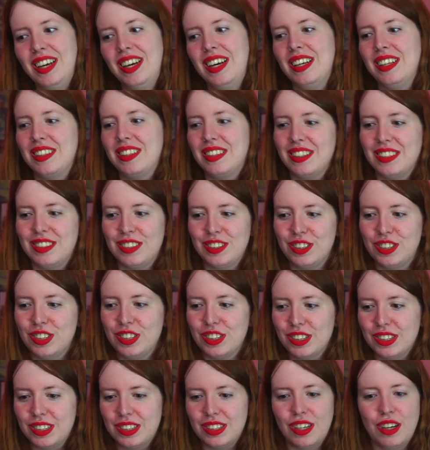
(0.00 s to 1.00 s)
This is
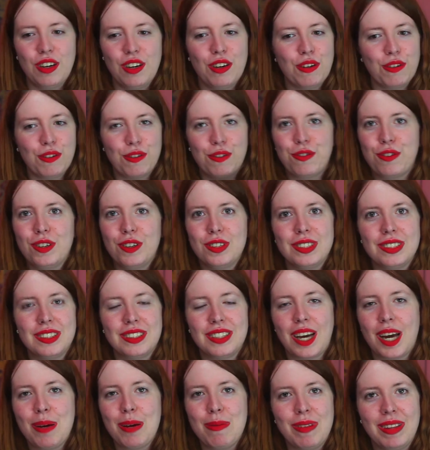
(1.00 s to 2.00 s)
just first
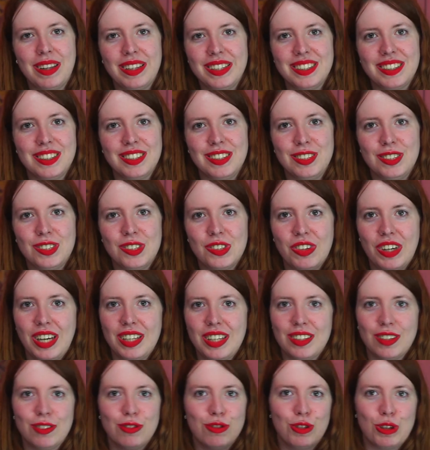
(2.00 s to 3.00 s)
time listening to
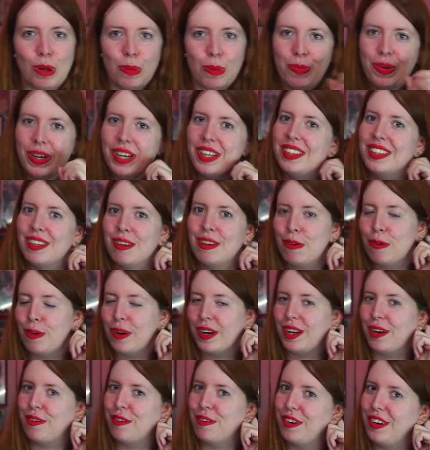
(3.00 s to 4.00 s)
it and drop it,
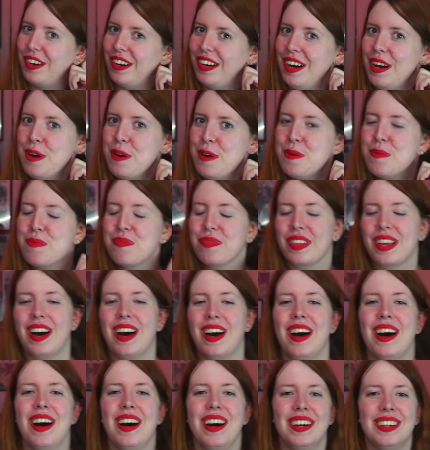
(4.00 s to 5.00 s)
whatever.
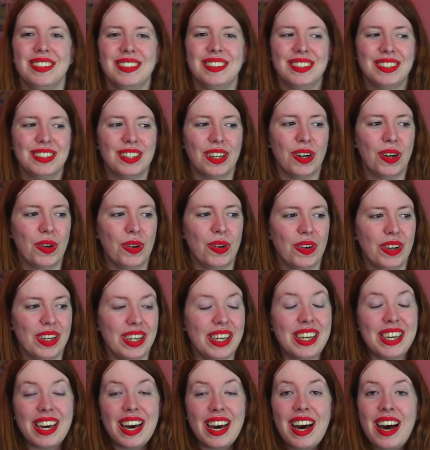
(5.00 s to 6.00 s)
So
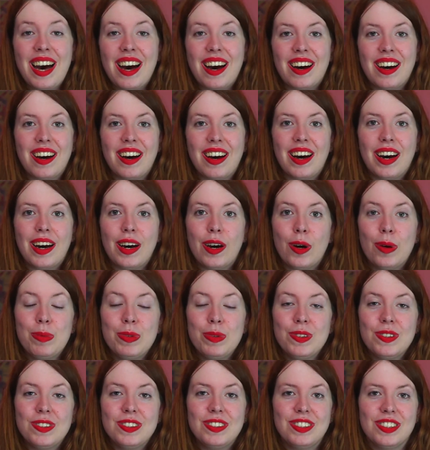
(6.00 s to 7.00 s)
yeah, I hope
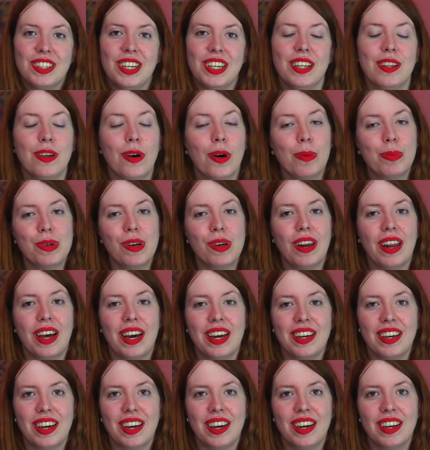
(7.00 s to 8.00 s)
you enjoy it, hope you
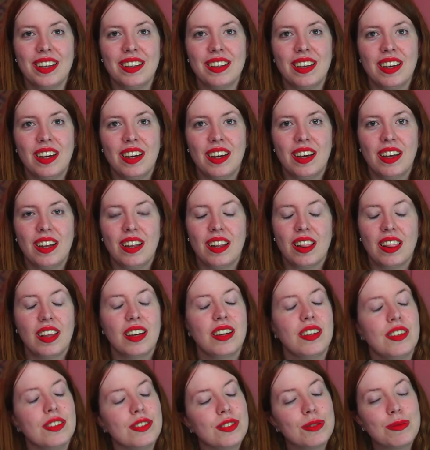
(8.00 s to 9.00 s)
like it.
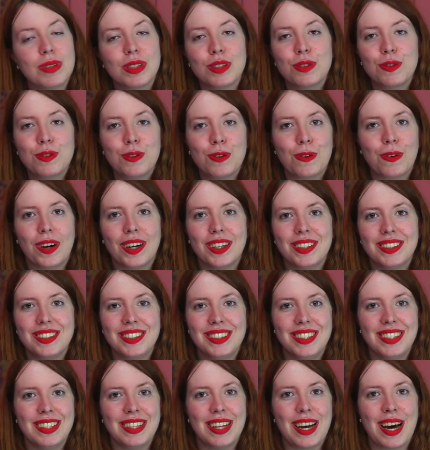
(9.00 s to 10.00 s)
Thank you so much for
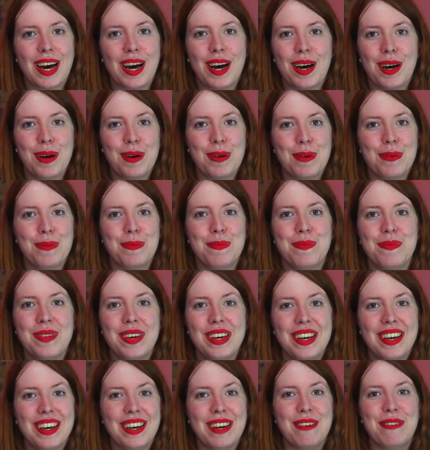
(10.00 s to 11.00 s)
watching. I'm
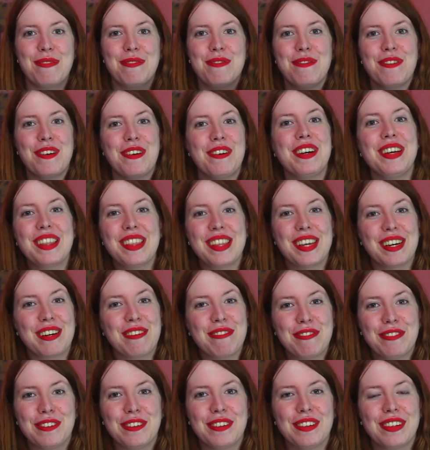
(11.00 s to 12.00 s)
very
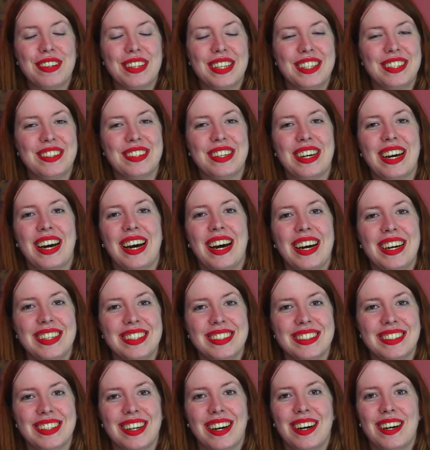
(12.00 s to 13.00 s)
thankful that you
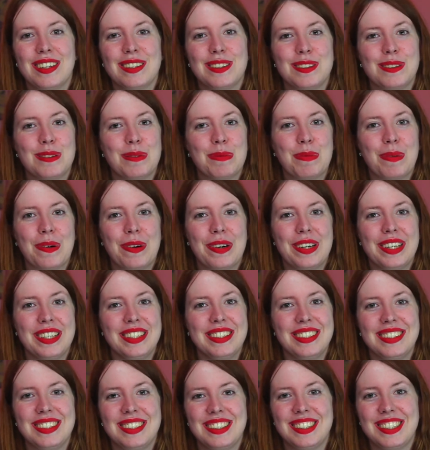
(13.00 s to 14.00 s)
guys are supporting
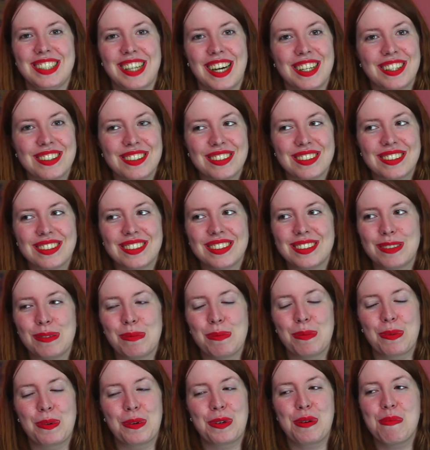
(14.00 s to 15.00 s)
this channel,
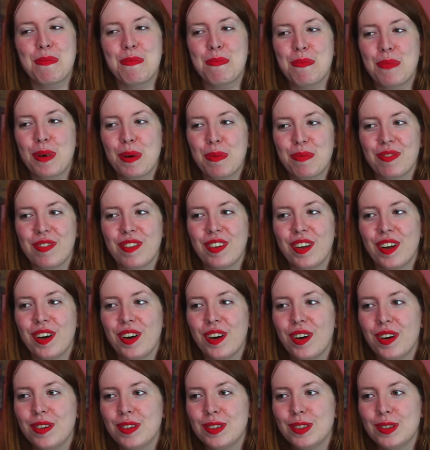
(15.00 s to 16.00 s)
supporting Pop
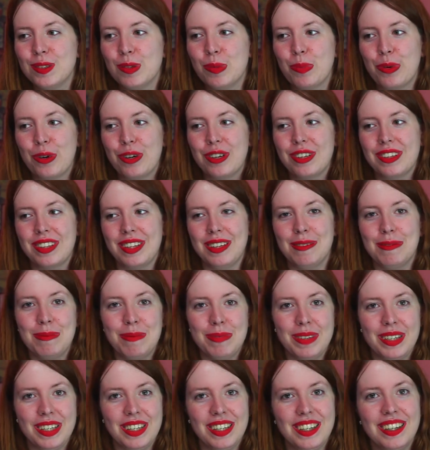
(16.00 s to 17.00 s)
Flow, supporting
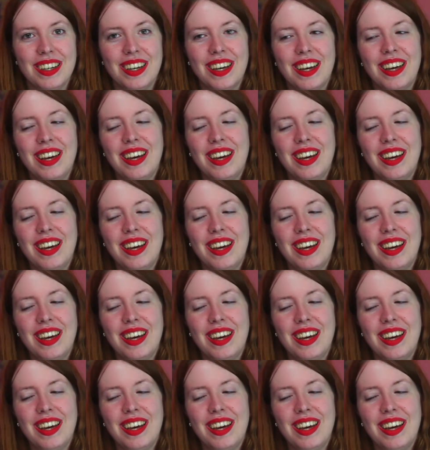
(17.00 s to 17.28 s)
me.